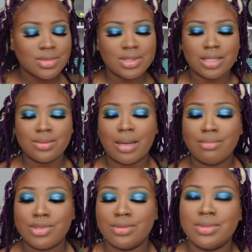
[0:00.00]
that's what I'm
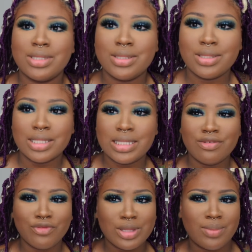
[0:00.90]
doing. Doesn't
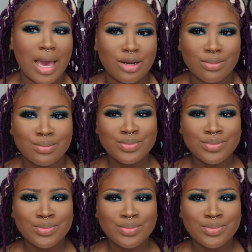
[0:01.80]
even really matter